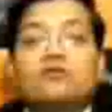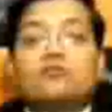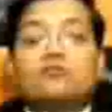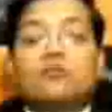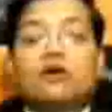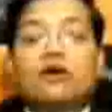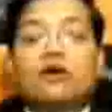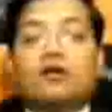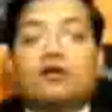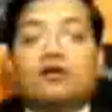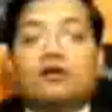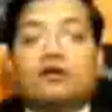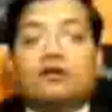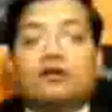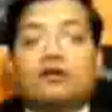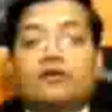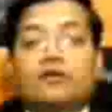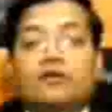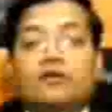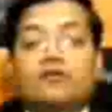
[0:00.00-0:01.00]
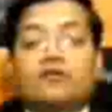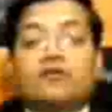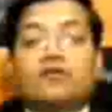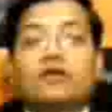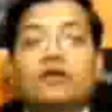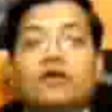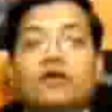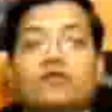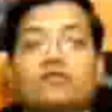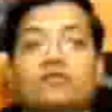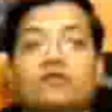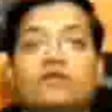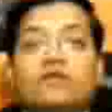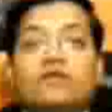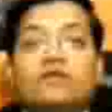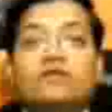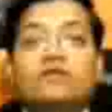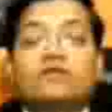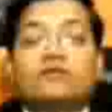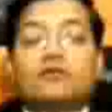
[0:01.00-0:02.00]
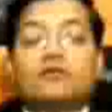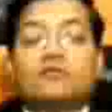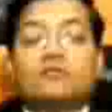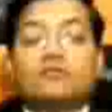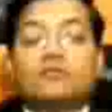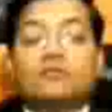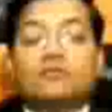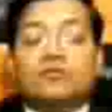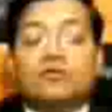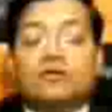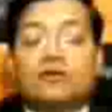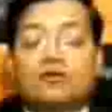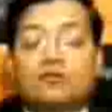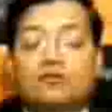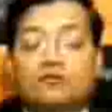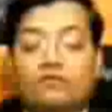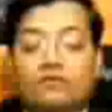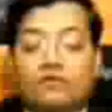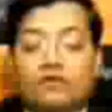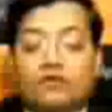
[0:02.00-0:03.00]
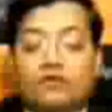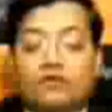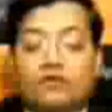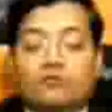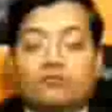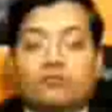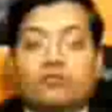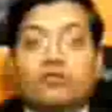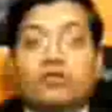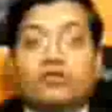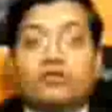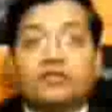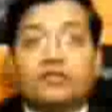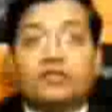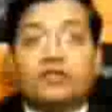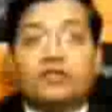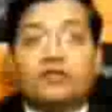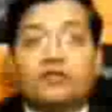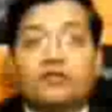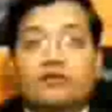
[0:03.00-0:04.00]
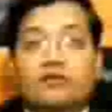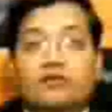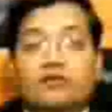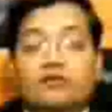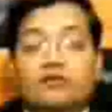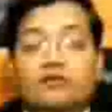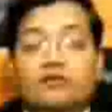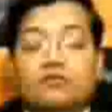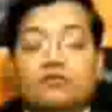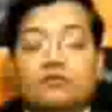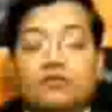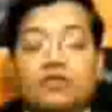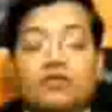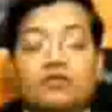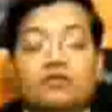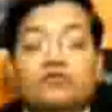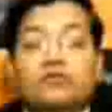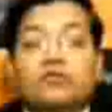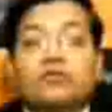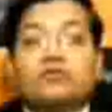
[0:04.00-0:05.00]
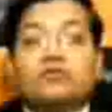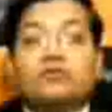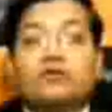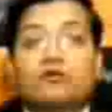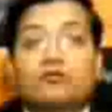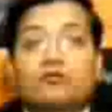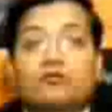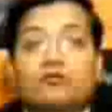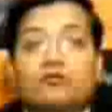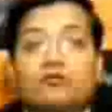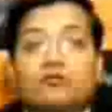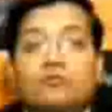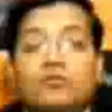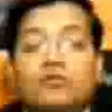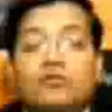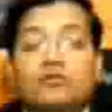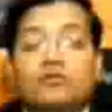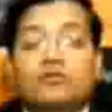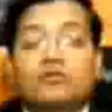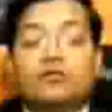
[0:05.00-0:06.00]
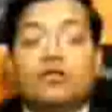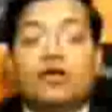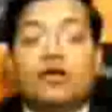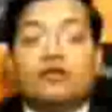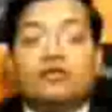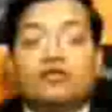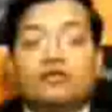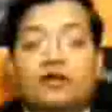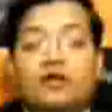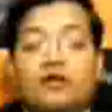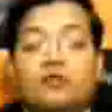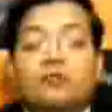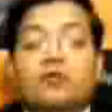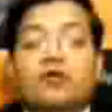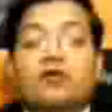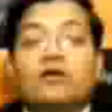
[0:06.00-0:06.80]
But given the headwind in terms of treasury gains, which is not going to be that sharp,